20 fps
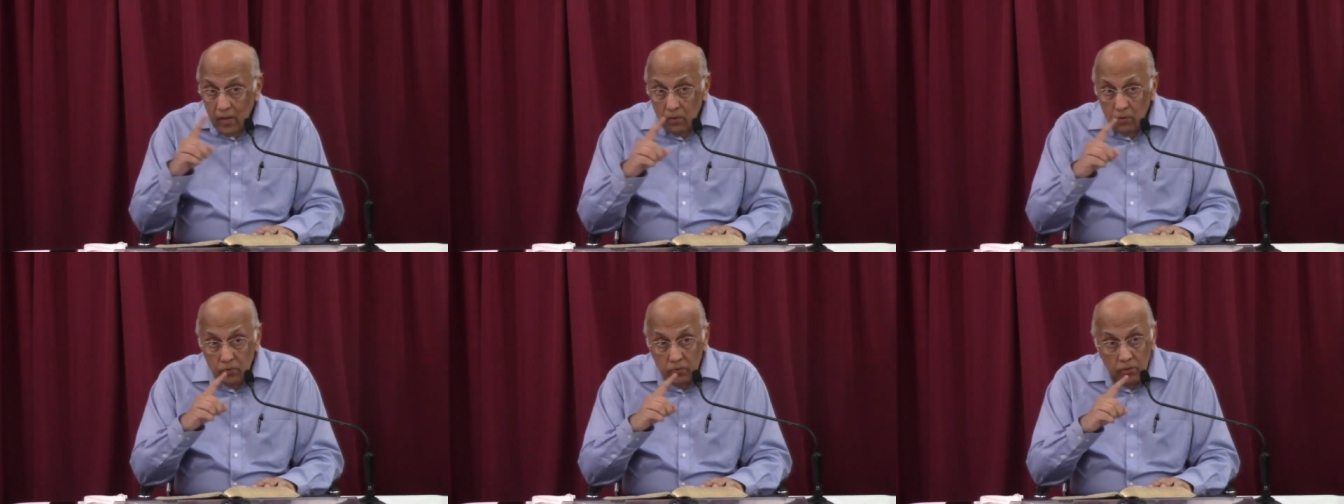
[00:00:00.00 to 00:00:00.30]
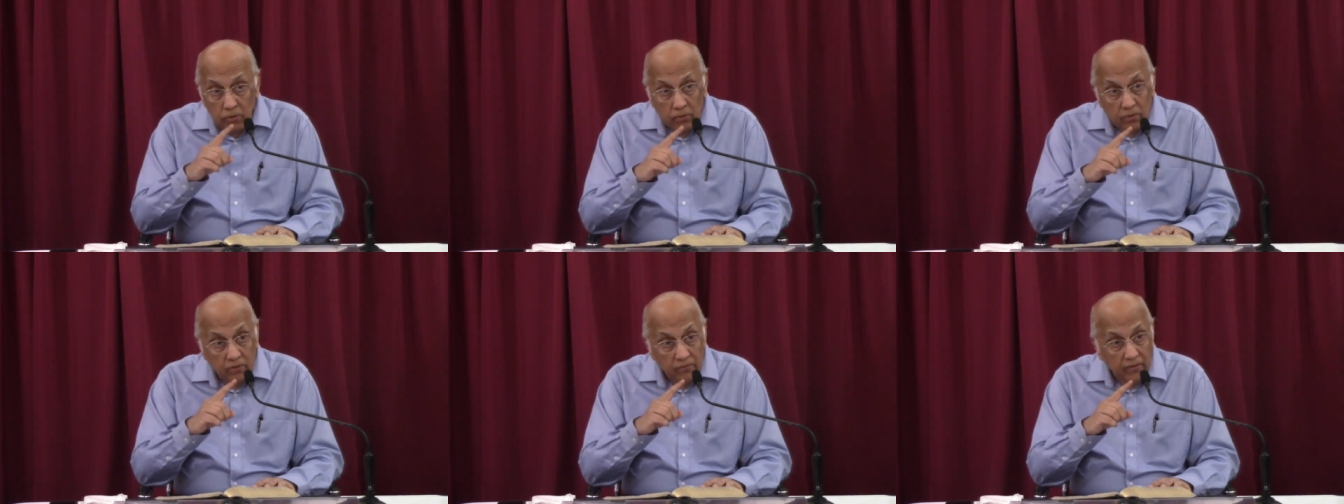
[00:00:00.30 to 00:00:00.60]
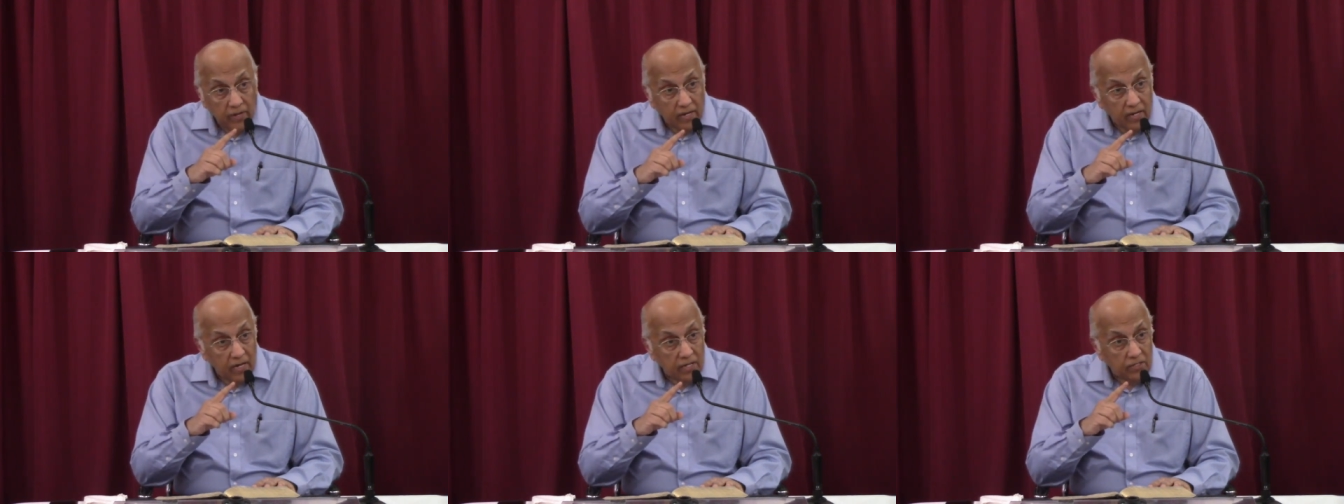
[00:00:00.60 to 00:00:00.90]
who know the
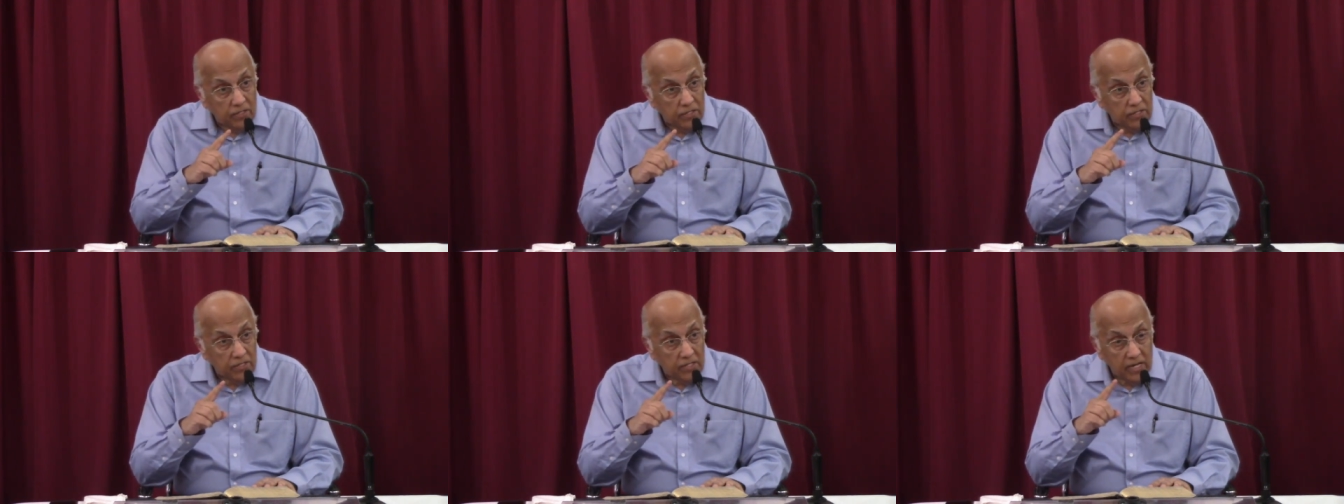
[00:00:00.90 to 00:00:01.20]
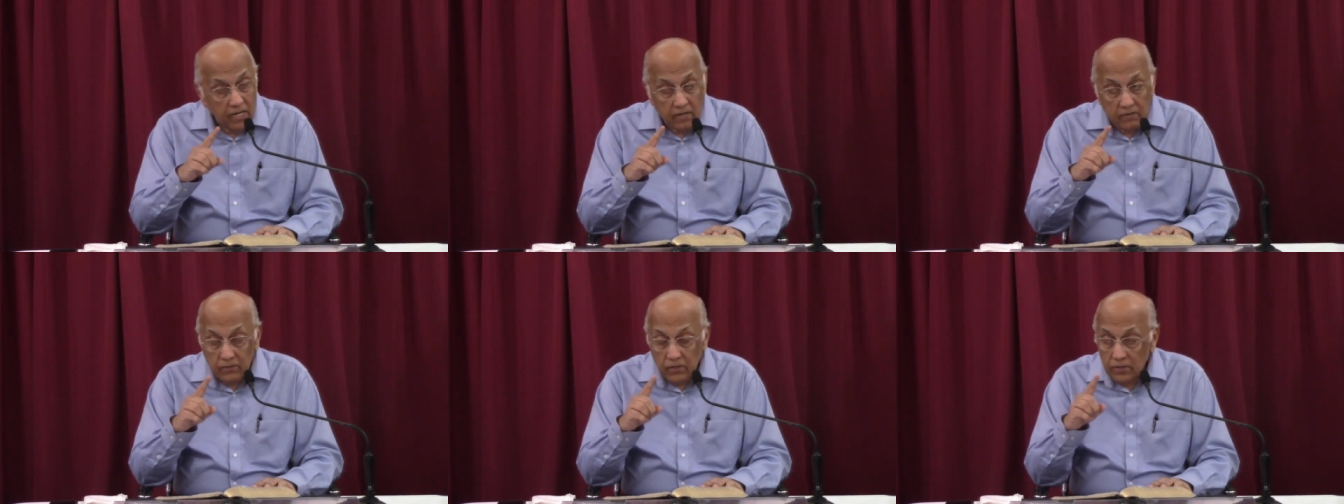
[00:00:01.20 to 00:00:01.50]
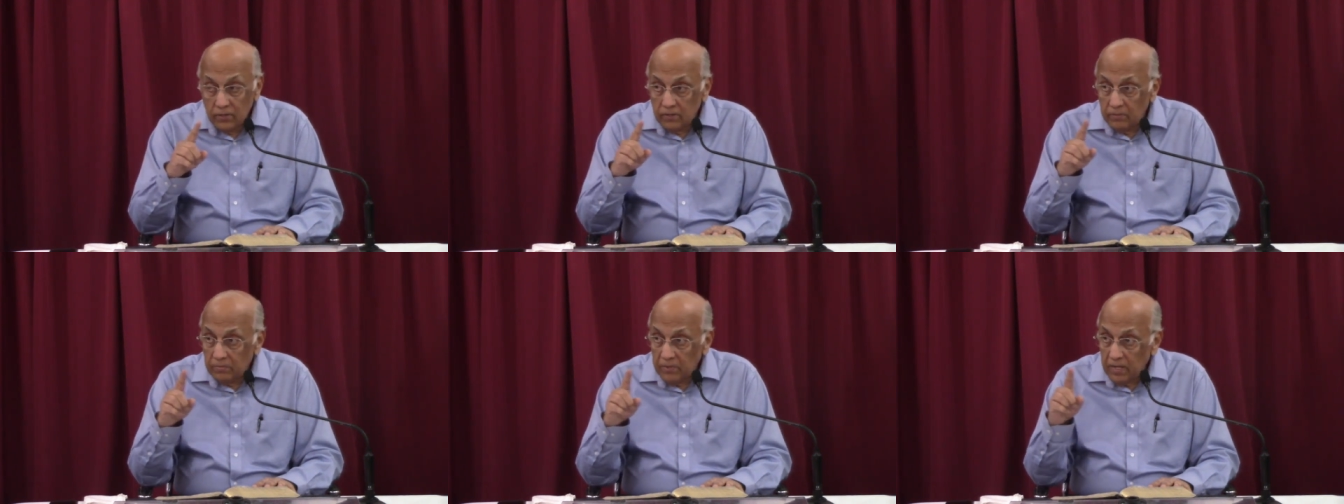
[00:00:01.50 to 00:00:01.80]
financial state of
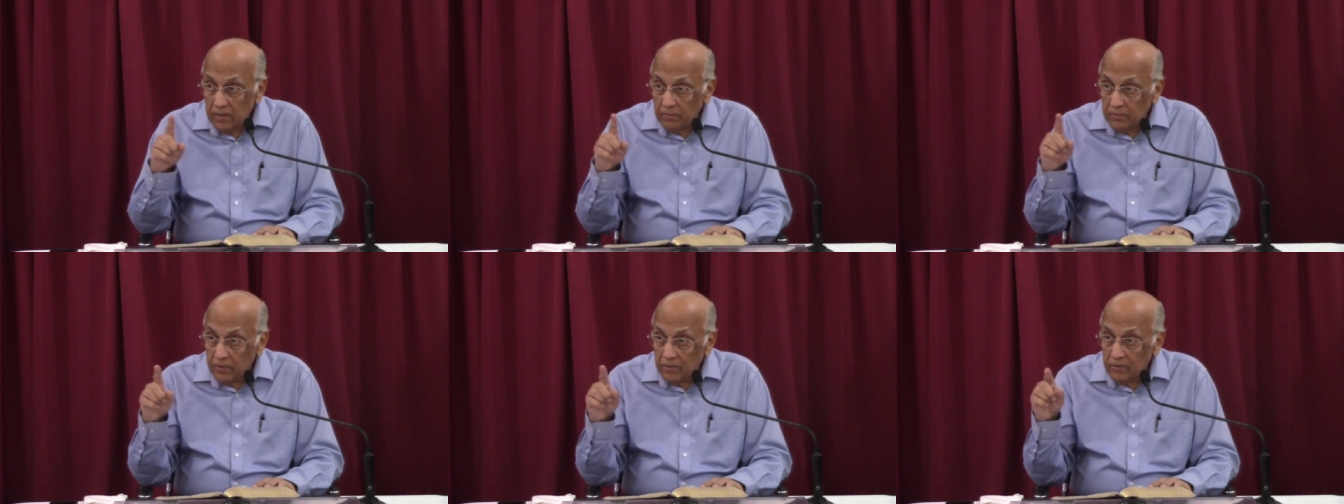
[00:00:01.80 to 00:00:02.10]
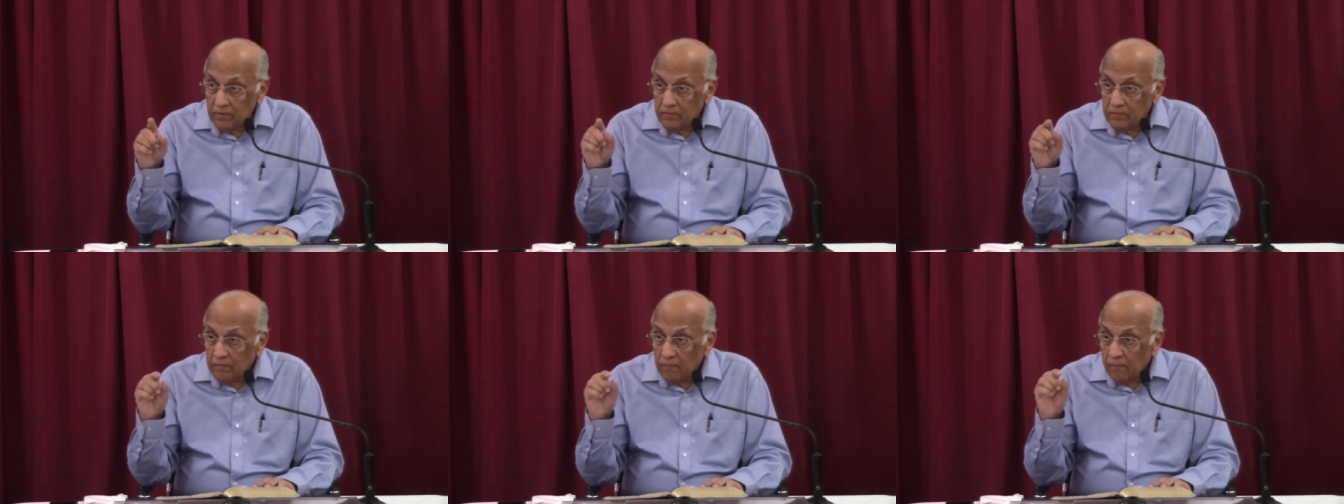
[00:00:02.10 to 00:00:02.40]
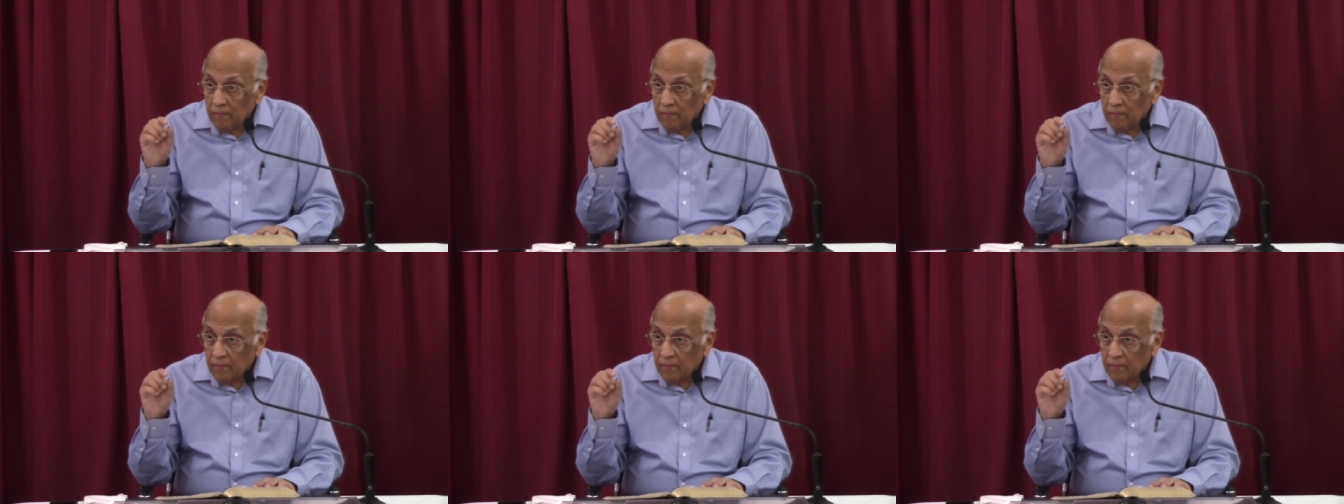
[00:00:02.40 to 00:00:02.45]
all the people